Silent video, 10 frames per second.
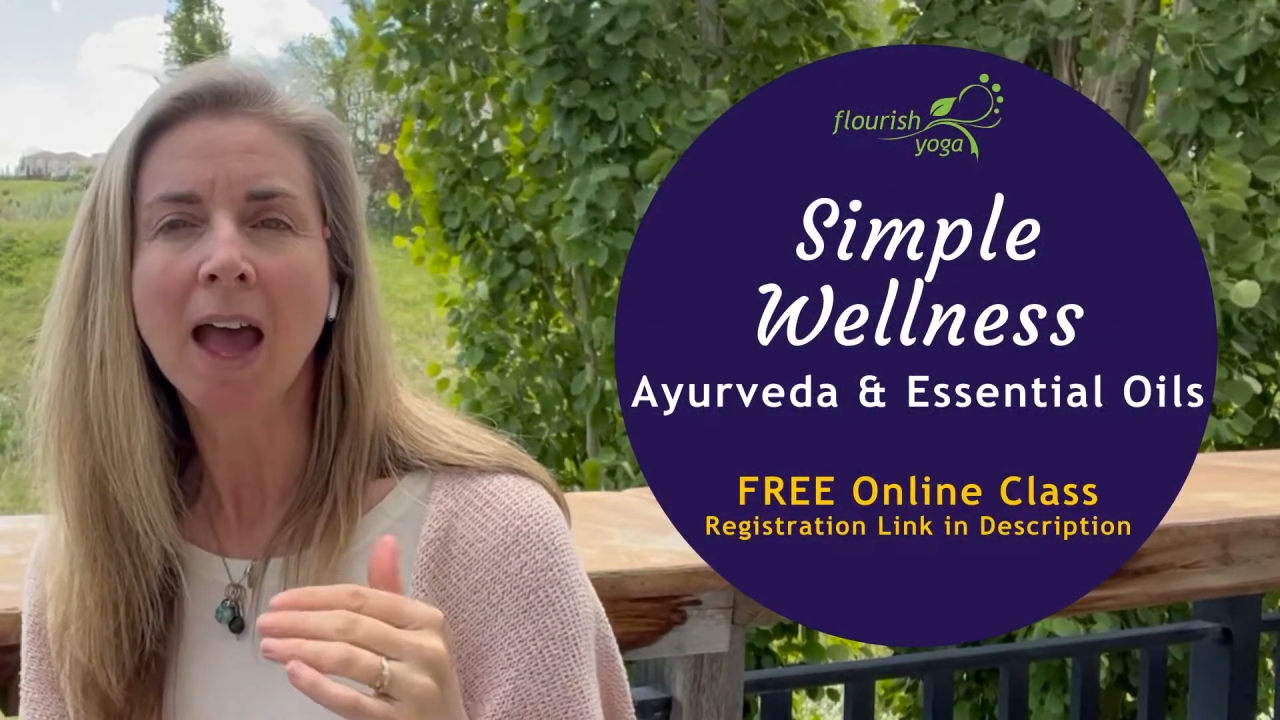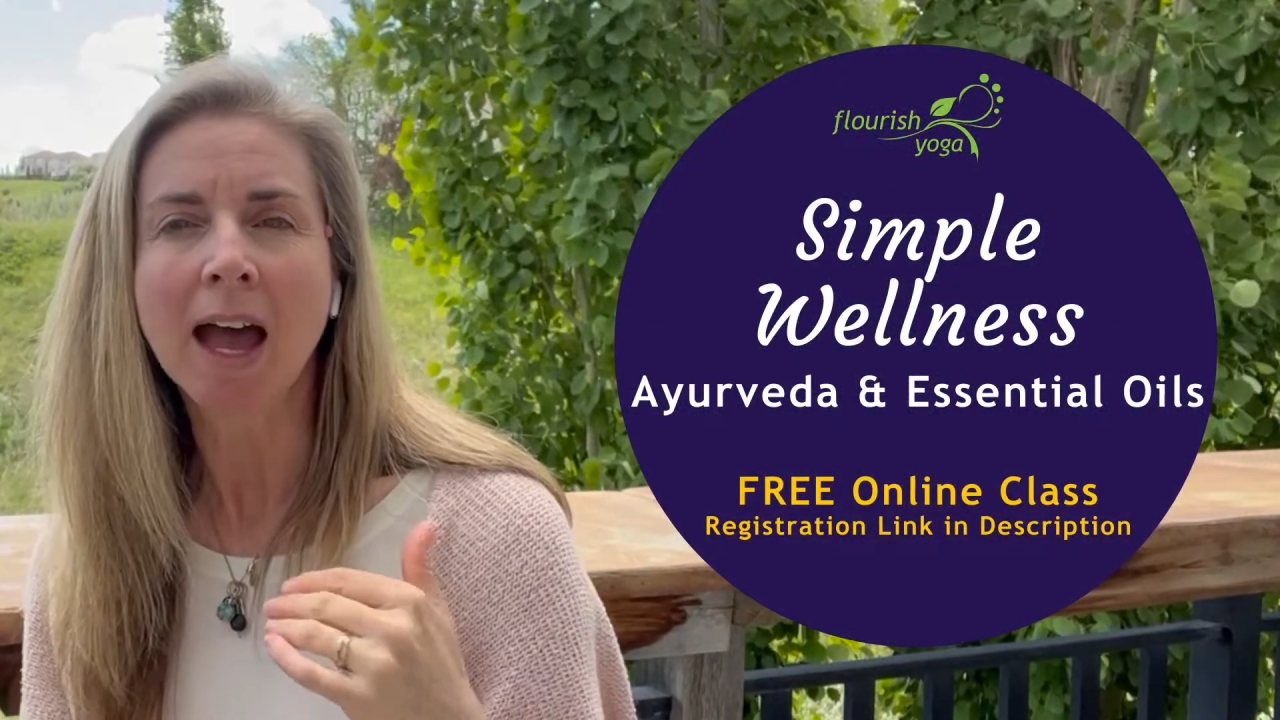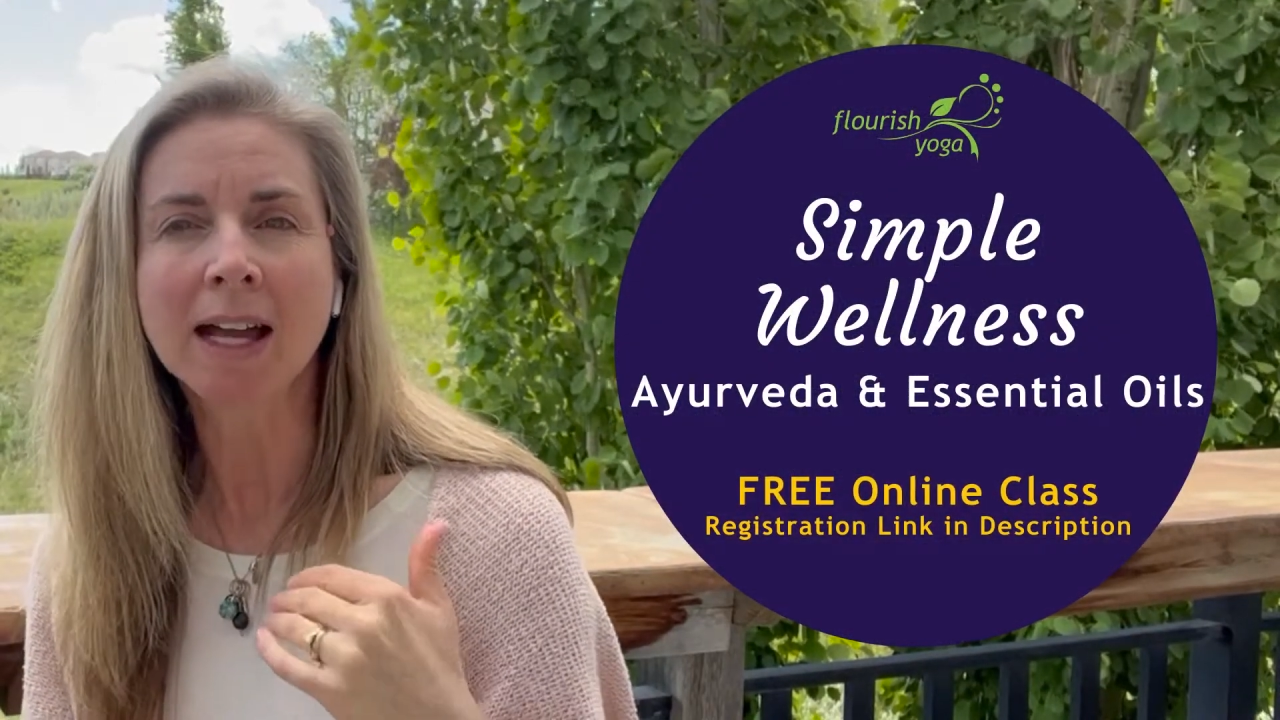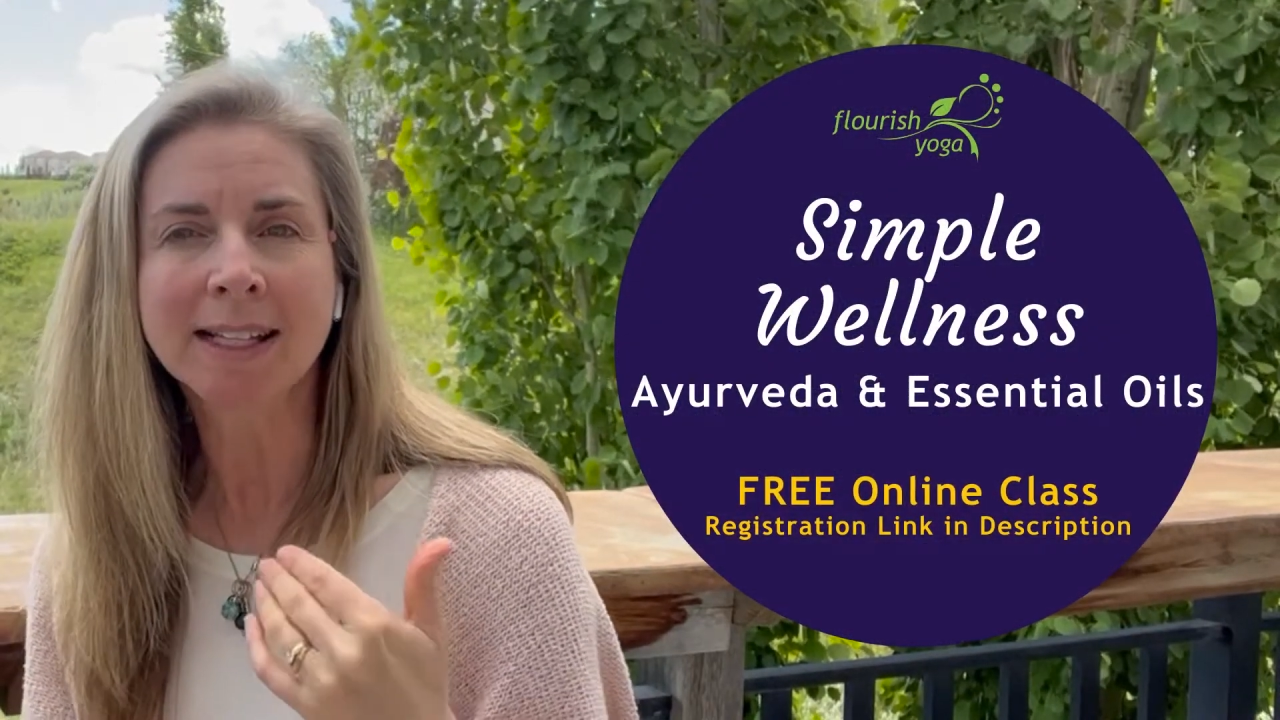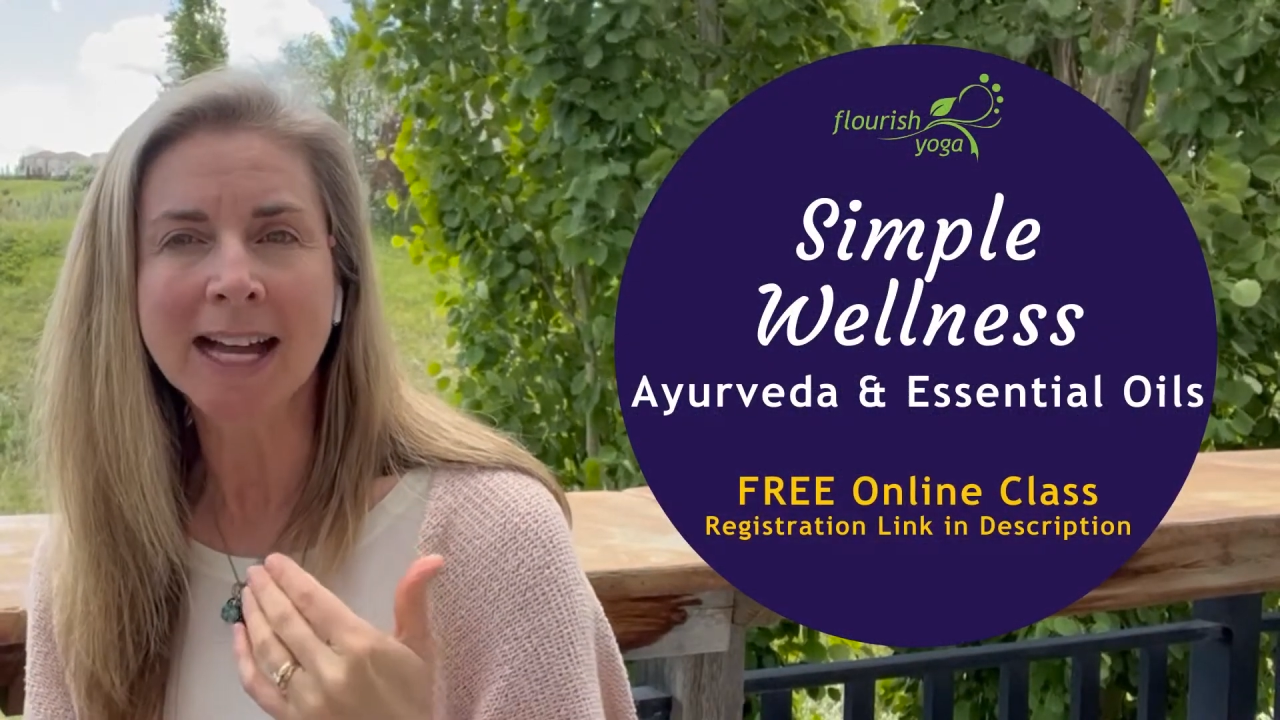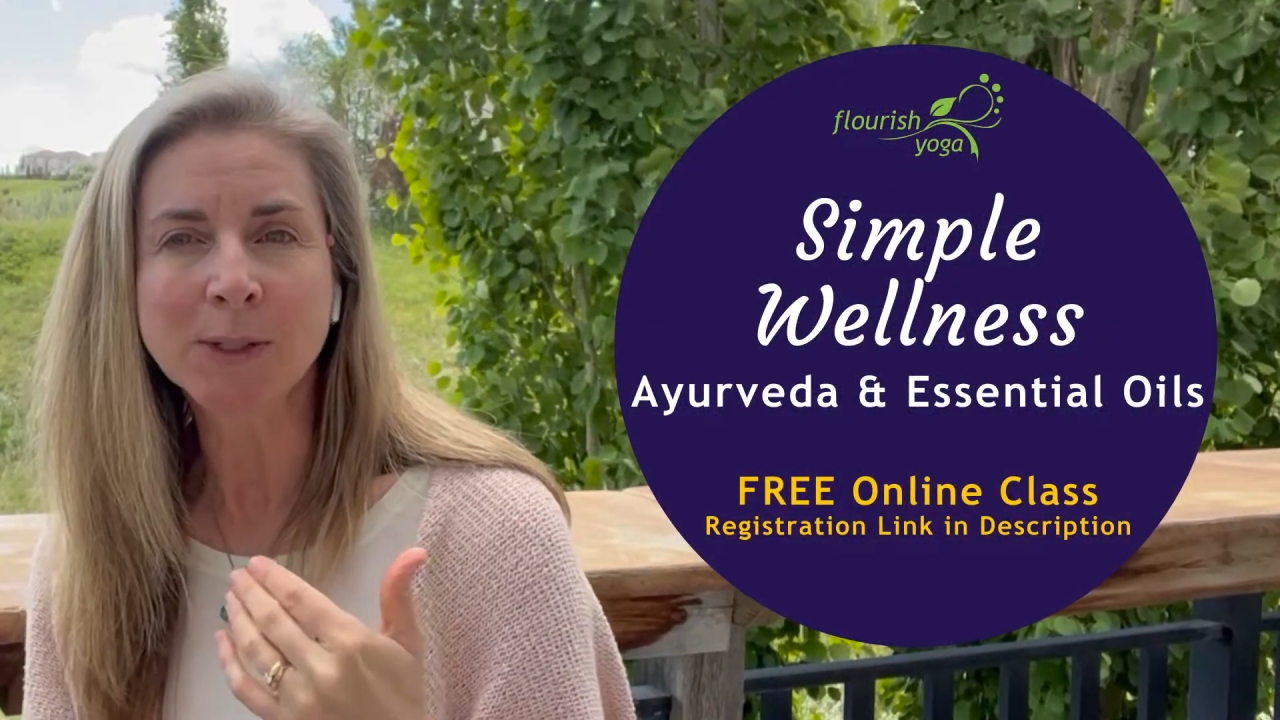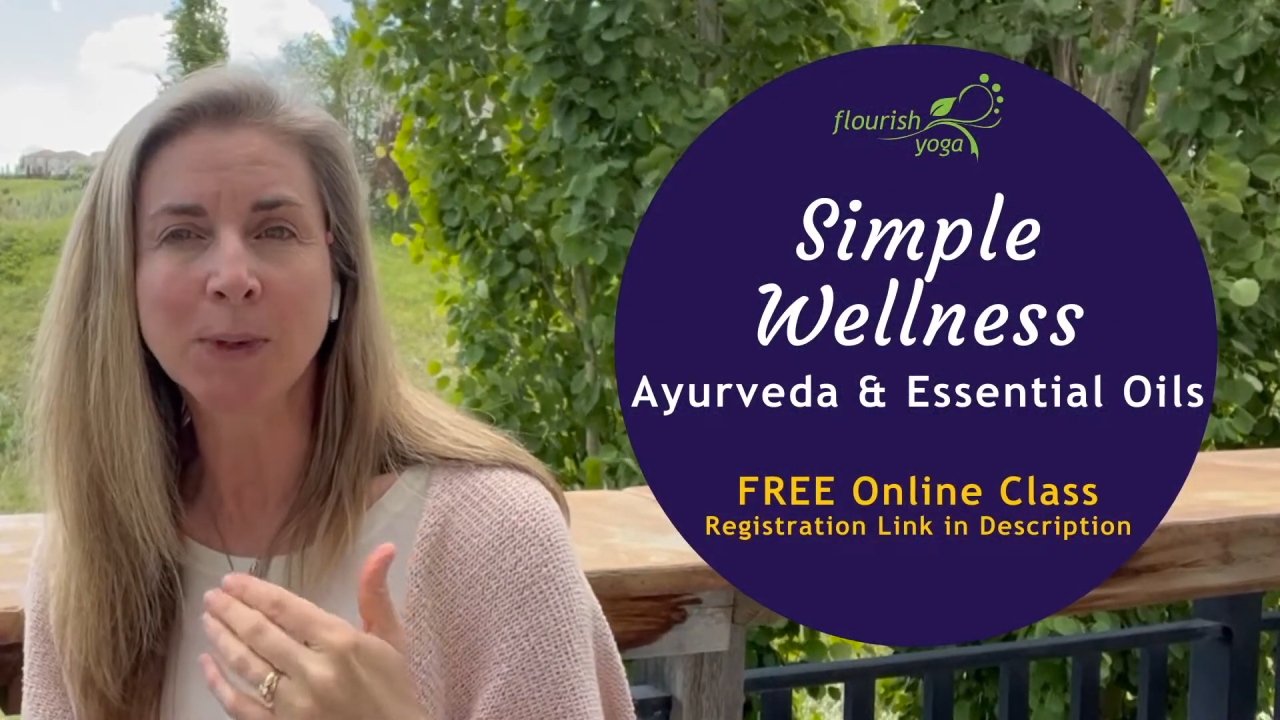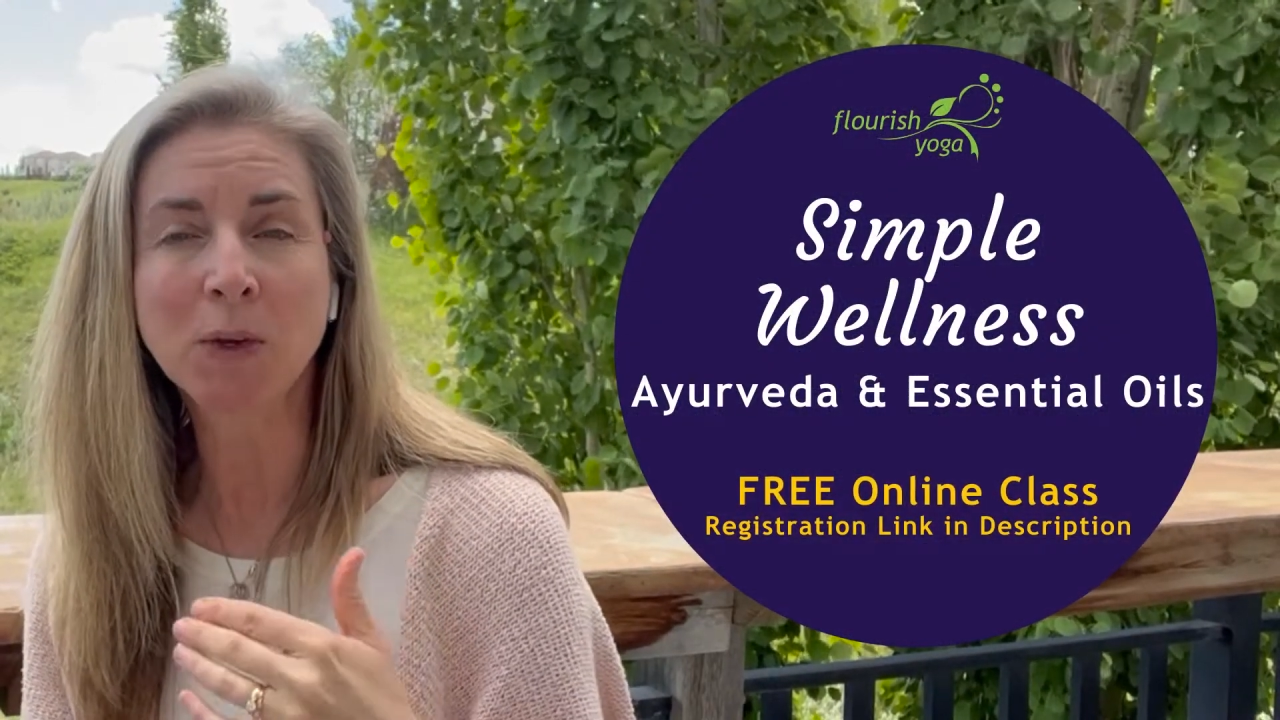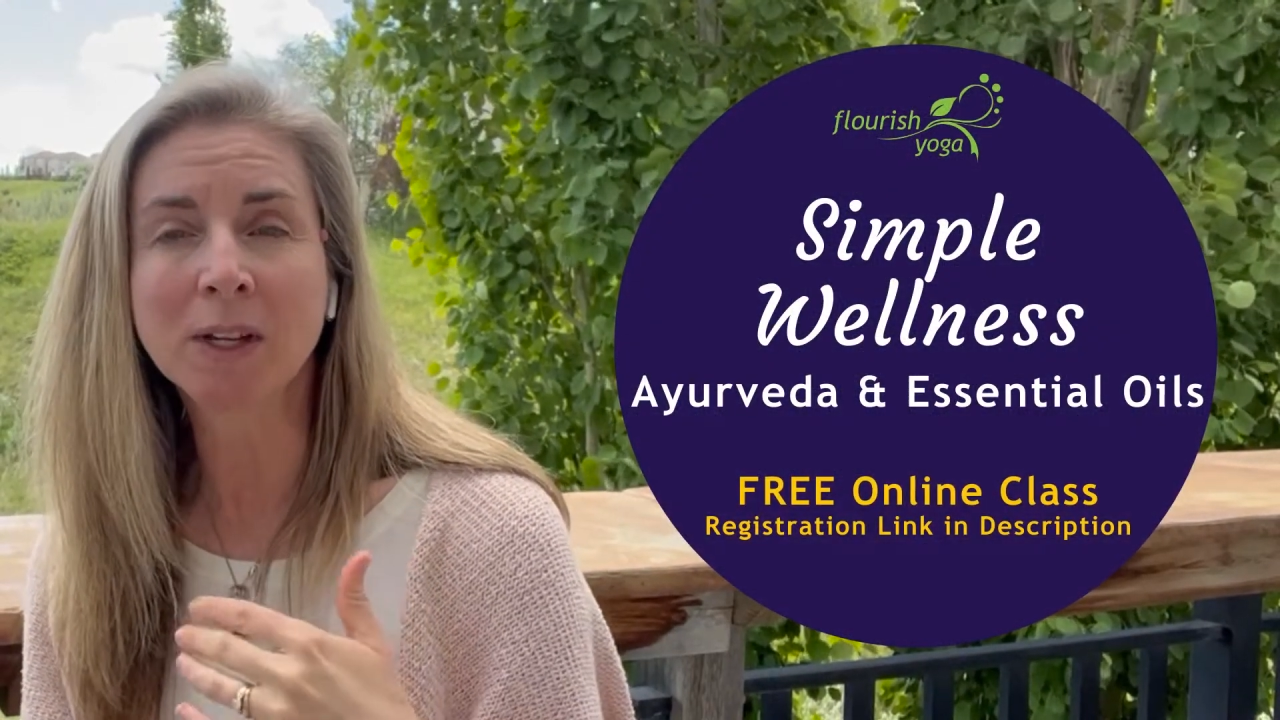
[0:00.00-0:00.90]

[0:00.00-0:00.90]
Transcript: a class where you